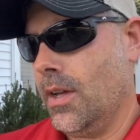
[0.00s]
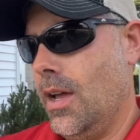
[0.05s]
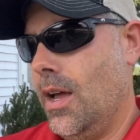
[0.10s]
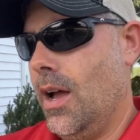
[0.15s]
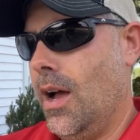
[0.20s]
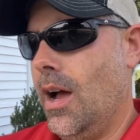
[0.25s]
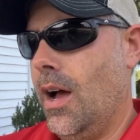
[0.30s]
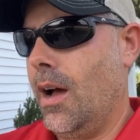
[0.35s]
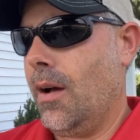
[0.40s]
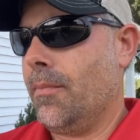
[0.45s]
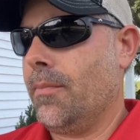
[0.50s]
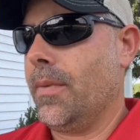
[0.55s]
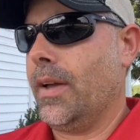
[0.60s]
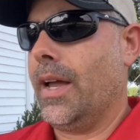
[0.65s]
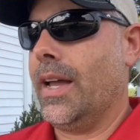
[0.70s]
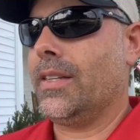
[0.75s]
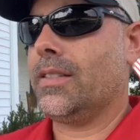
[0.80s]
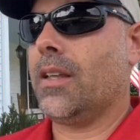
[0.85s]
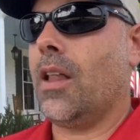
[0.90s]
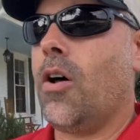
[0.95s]

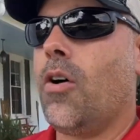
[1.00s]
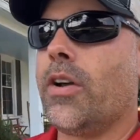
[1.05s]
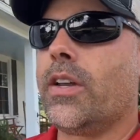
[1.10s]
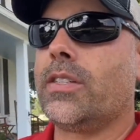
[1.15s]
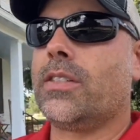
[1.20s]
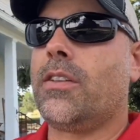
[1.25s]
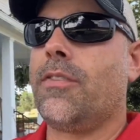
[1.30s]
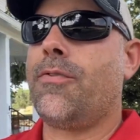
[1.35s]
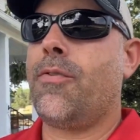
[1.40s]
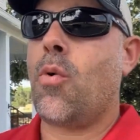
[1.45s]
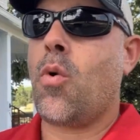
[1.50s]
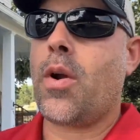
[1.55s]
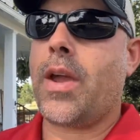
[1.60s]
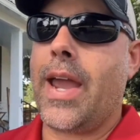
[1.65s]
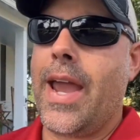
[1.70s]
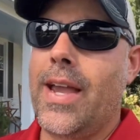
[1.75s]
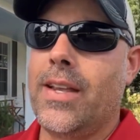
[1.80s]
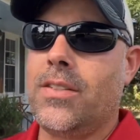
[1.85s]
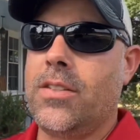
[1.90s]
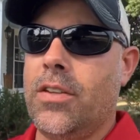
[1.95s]
As long as the
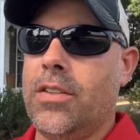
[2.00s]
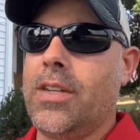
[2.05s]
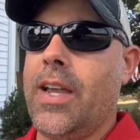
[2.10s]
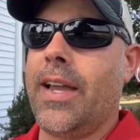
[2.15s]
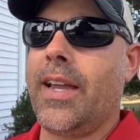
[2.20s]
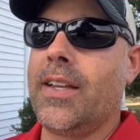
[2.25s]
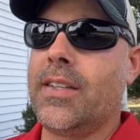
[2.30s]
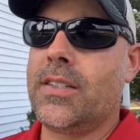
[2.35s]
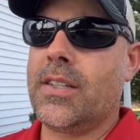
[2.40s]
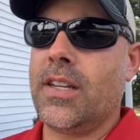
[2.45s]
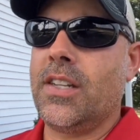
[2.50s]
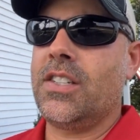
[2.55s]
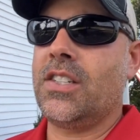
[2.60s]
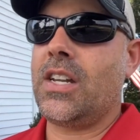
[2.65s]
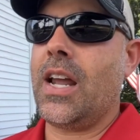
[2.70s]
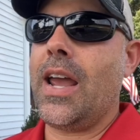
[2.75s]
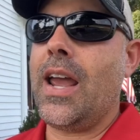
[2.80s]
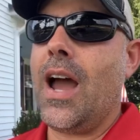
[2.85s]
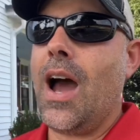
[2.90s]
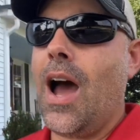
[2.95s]
forecast looks like it's going to
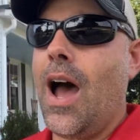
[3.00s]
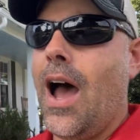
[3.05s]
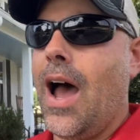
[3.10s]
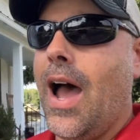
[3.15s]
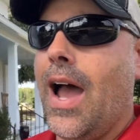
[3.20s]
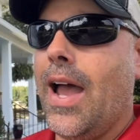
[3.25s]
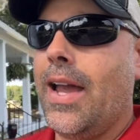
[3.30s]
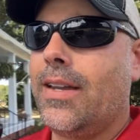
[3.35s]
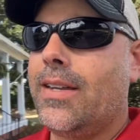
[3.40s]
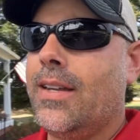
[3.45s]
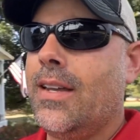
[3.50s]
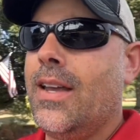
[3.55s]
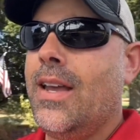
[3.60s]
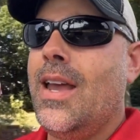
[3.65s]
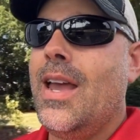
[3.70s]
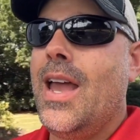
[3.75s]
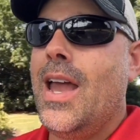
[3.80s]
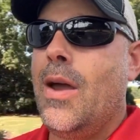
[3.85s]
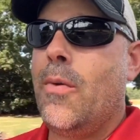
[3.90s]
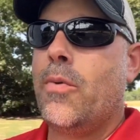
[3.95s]
stay hot
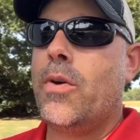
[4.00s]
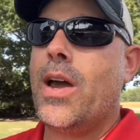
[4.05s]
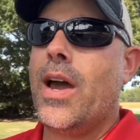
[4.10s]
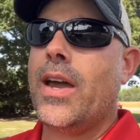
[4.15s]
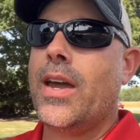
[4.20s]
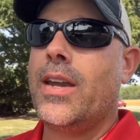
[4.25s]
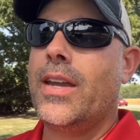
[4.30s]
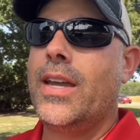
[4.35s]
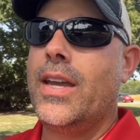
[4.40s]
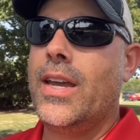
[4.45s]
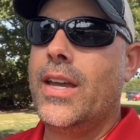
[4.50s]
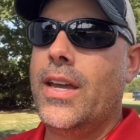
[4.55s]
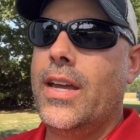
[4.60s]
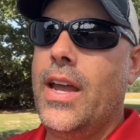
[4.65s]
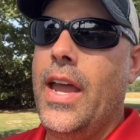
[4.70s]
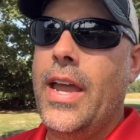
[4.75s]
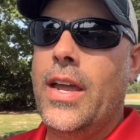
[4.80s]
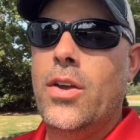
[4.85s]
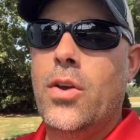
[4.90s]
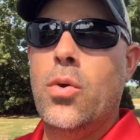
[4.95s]
and we're not going to get
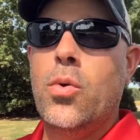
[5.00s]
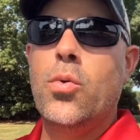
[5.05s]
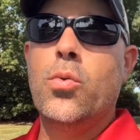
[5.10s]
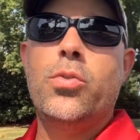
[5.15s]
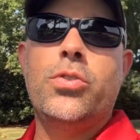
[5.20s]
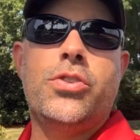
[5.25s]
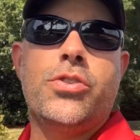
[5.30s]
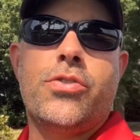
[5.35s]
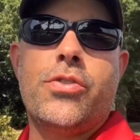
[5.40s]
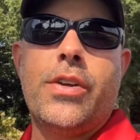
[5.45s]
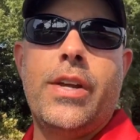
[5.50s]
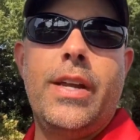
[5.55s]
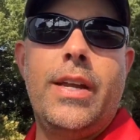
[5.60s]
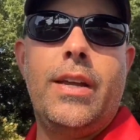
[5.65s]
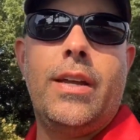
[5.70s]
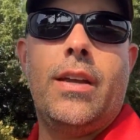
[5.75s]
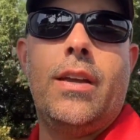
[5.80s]
a cool streak